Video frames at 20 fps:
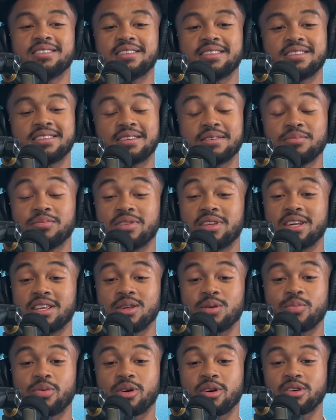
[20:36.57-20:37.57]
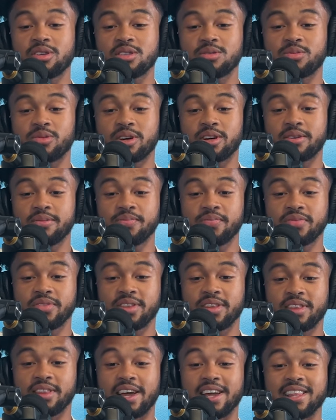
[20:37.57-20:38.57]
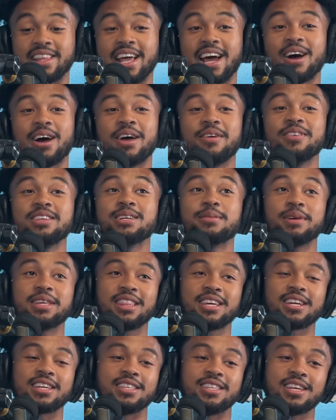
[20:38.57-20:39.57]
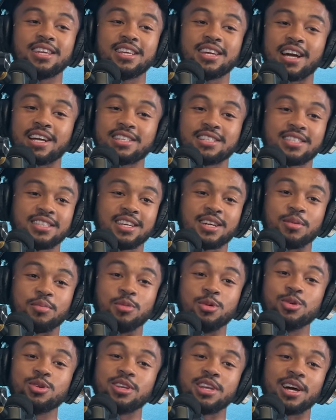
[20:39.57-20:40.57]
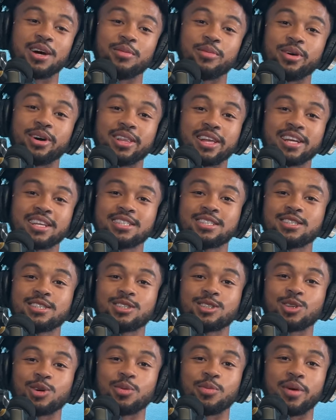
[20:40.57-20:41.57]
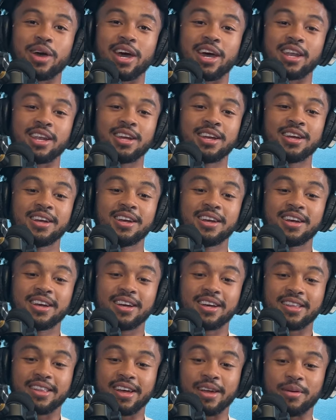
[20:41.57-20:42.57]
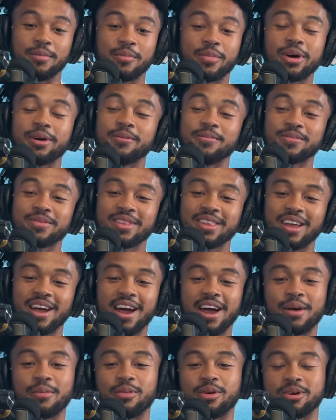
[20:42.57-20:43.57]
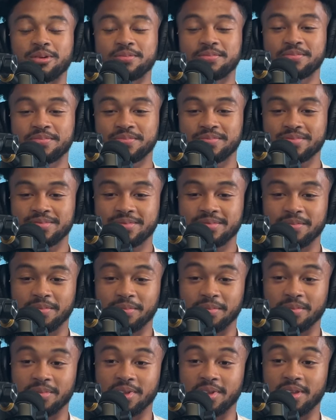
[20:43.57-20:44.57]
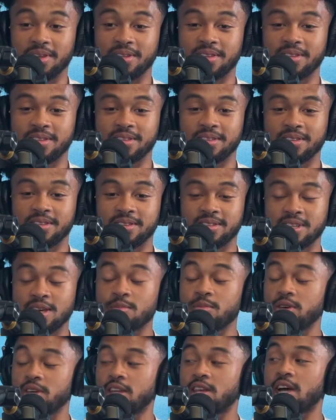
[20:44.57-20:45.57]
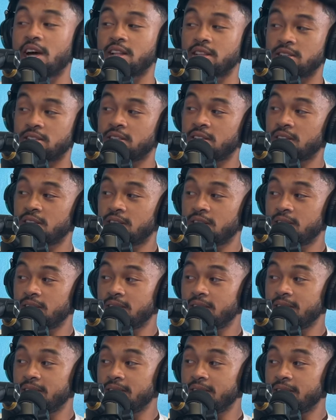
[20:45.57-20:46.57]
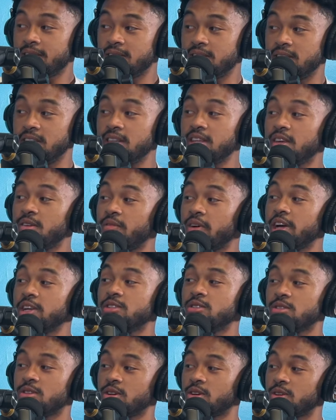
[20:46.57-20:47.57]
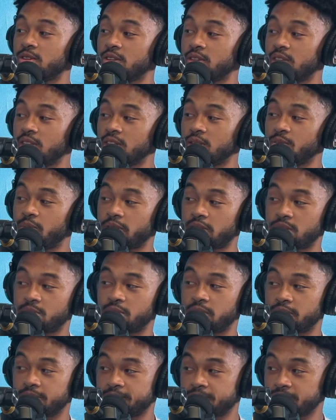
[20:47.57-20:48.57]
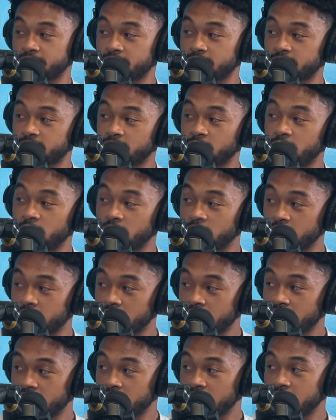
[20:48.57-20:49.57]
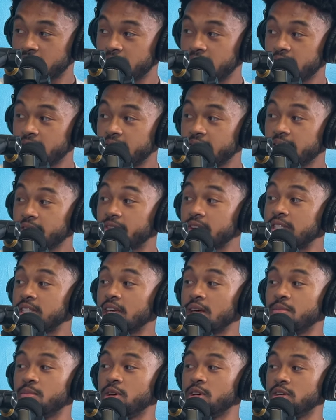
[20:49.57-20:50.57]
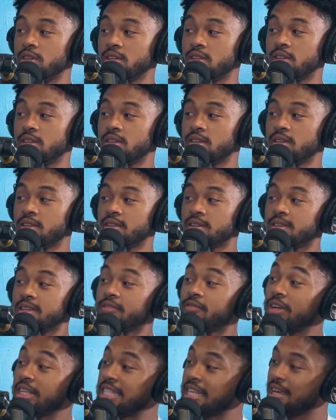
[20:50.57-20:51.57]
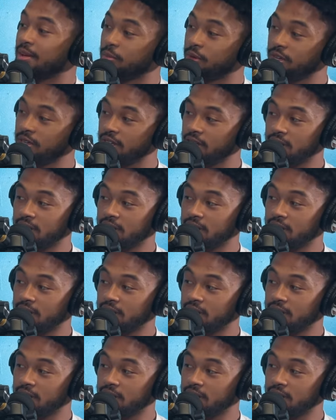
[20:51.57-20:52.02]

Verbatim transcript: them Diddy parties, bro. Like now, every time I think of Diddy, I just think of Mook now, bro. Like it's just so bad. Like, but all right, bro. Ten million dollars. Diddy invites you to go to the Diddy party, bro. No. You going? No. For ten million. No. For ten million?